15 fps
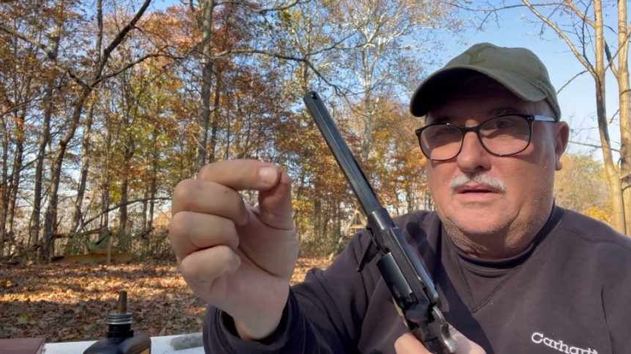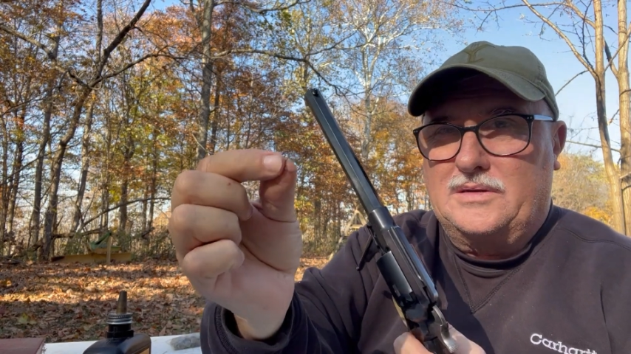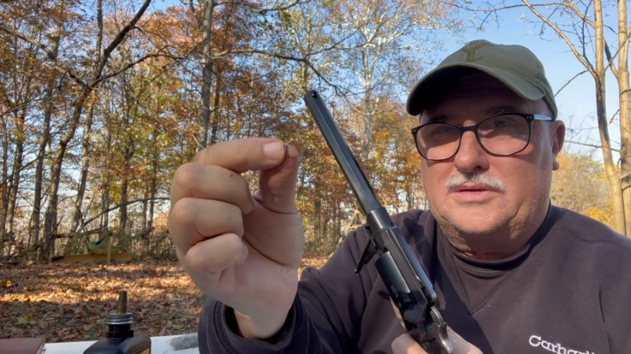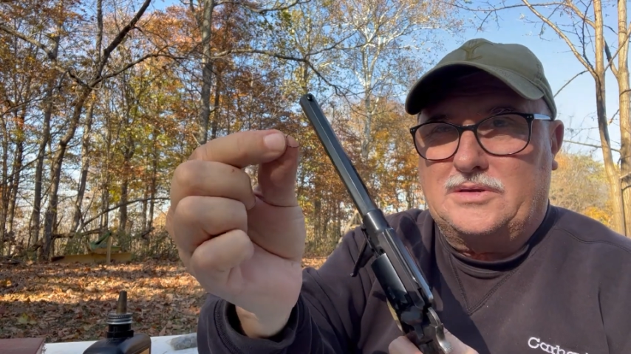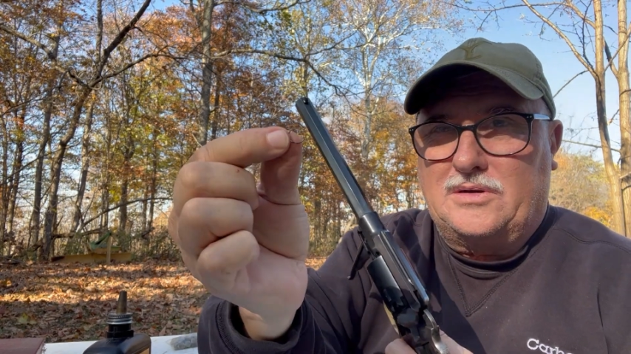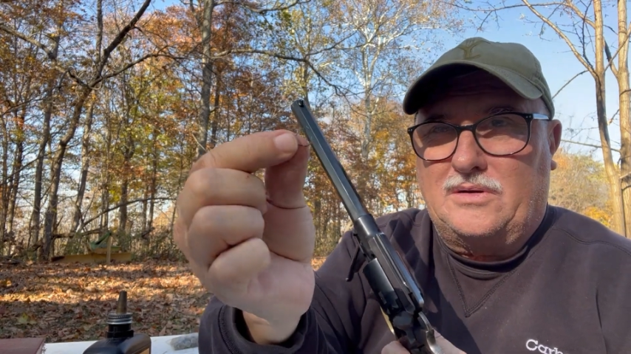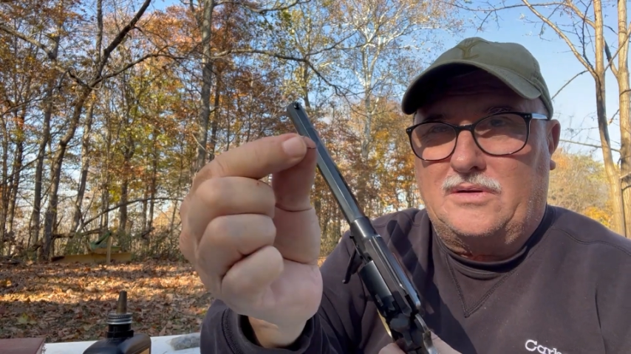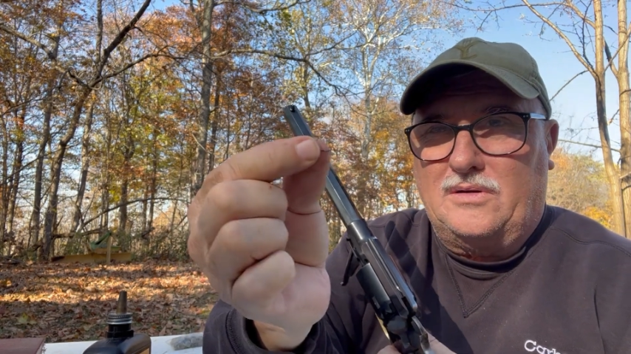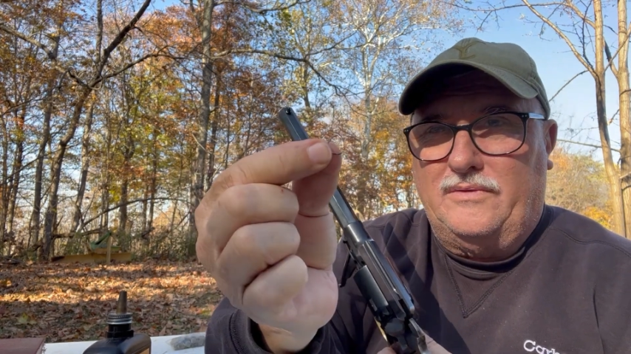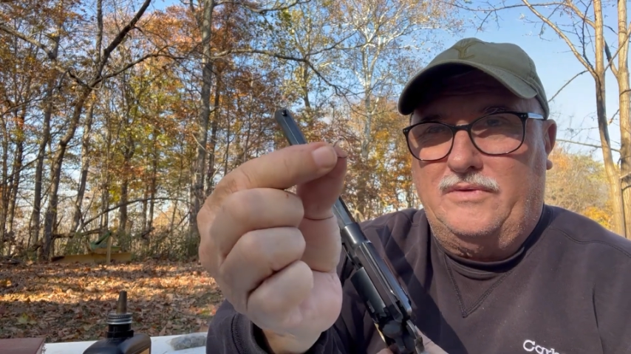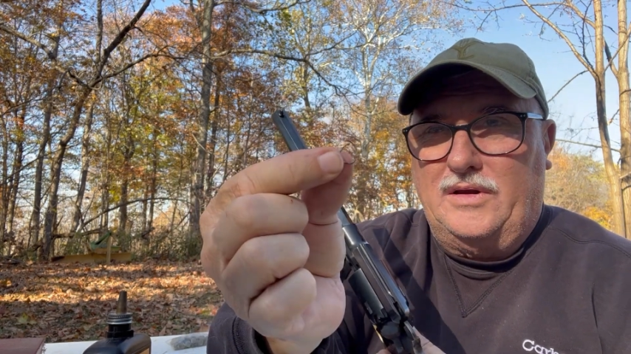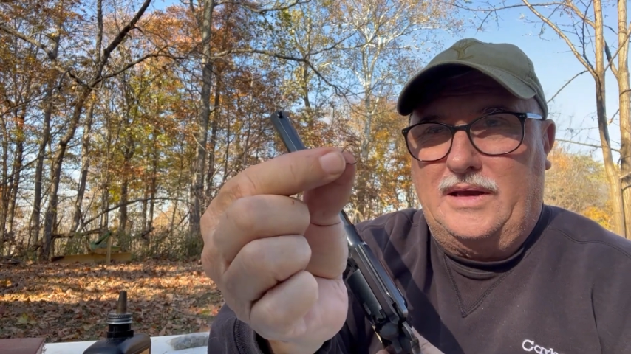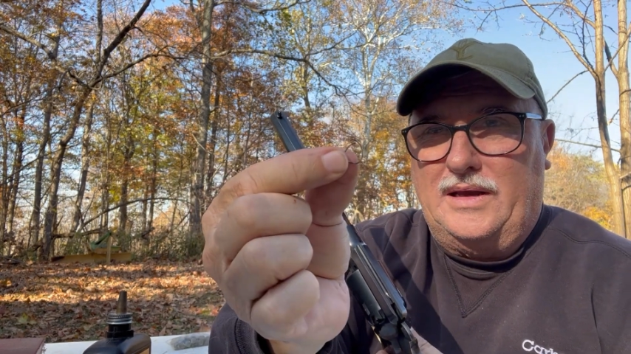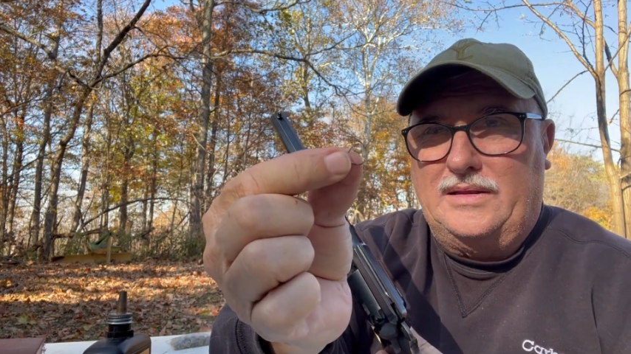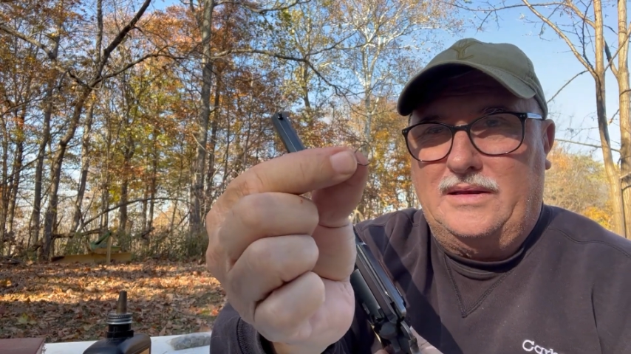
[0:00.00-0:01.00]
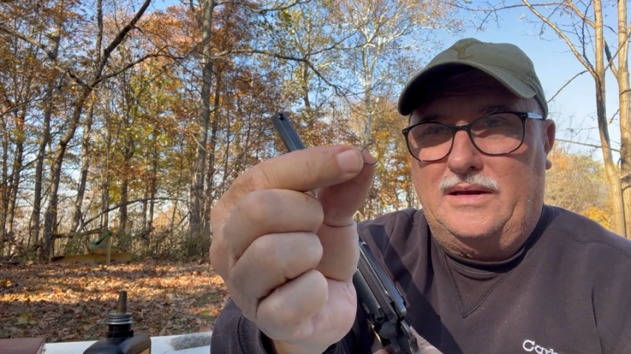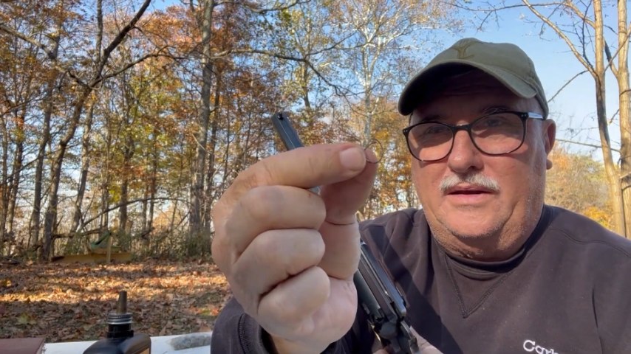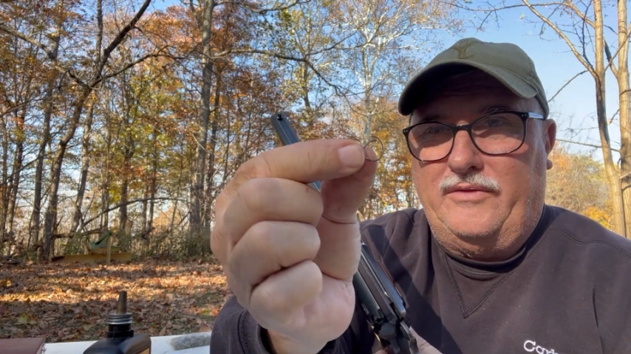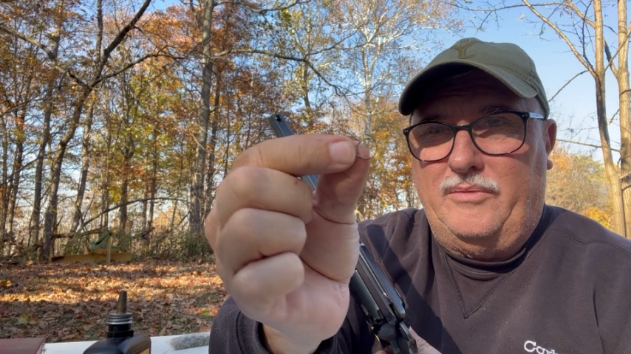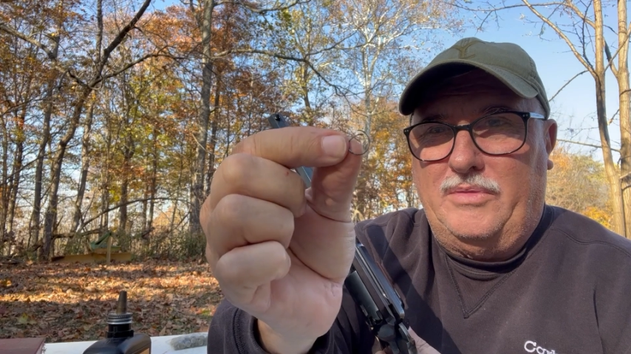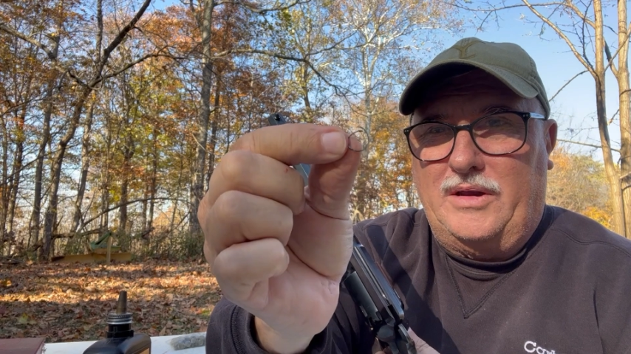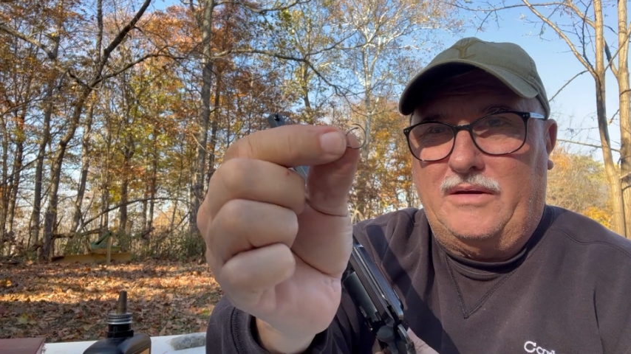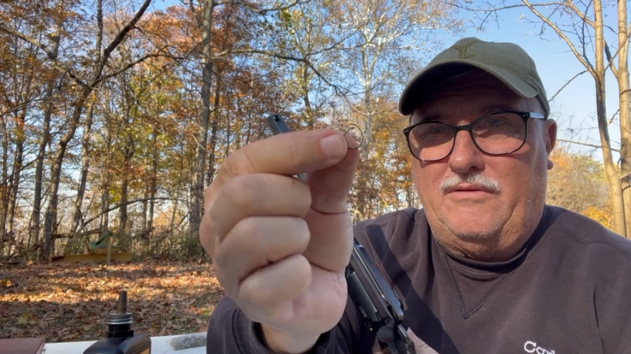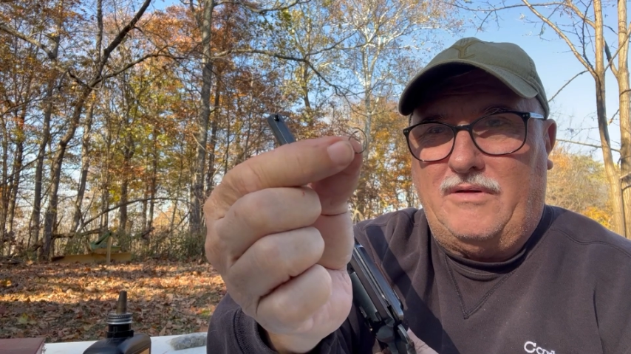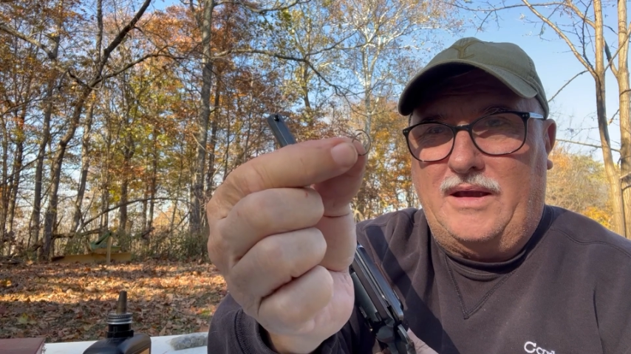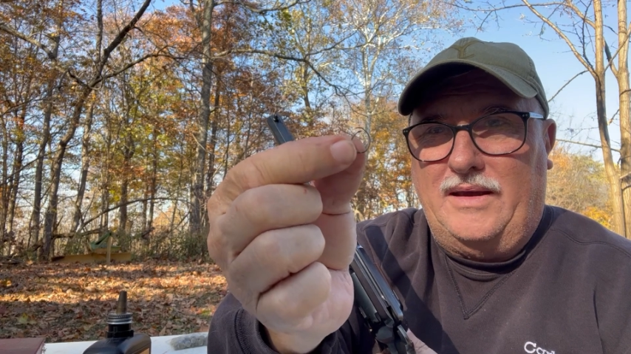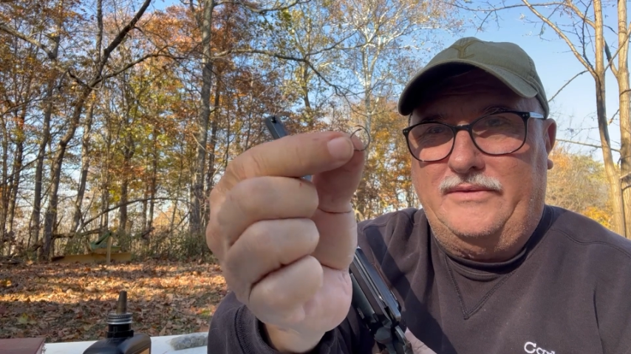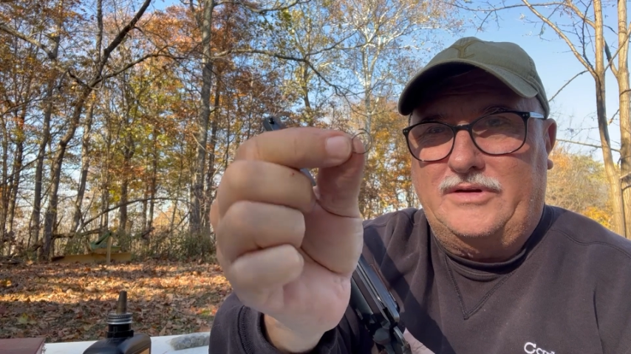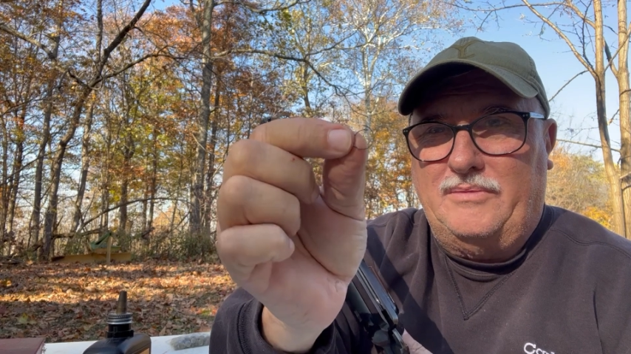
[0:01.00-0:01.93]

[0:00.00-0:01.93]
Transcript: circle of lead that everybody raves